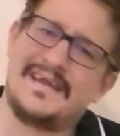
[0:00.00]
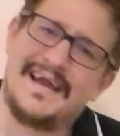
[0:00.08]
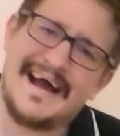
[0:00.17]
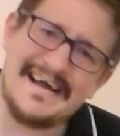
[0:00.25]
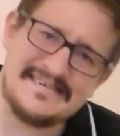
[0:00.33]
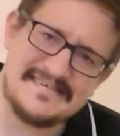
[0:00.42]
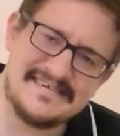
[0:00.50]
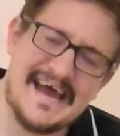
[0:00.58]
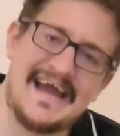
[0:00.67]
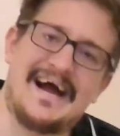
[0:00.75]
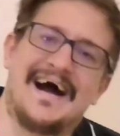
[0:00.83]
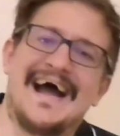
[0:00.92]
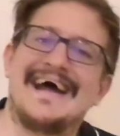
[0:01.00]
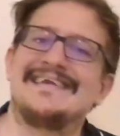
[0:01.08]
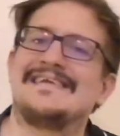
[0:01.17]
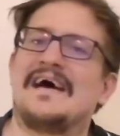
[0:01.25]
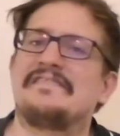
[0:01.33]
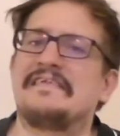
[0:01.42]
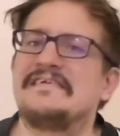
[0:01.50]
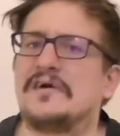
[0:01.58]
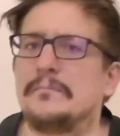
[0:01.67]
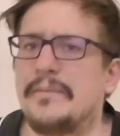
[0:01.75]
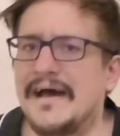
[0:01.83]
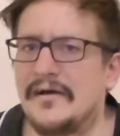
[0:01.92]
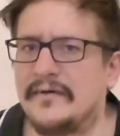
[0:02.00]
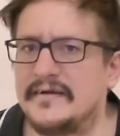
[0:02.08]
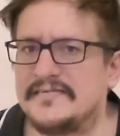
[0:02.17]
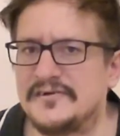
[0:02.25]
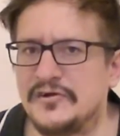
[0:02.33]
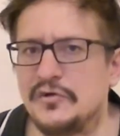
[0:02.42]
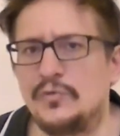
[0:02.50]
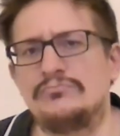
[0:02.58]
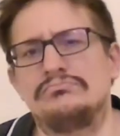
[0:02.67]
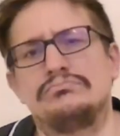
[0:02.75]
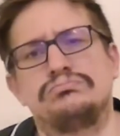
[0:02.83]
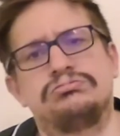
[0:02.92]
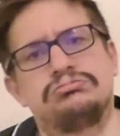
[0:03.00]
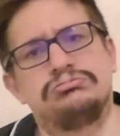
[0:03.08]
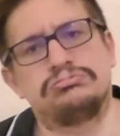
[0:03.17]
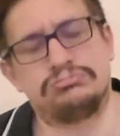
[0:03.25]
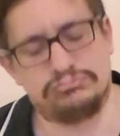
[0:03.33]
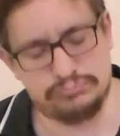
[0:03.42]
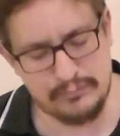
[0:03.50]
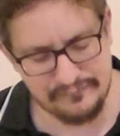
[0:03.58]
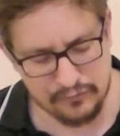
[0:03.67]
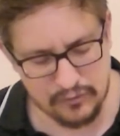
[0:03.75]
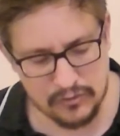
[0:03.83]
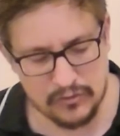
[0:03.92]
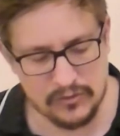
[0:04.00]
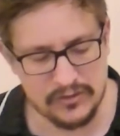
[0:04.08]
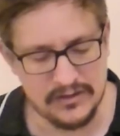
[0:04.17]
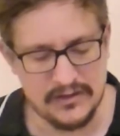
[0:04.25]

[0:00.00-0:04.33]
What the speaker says: as I say, I had nothing to compare it to before.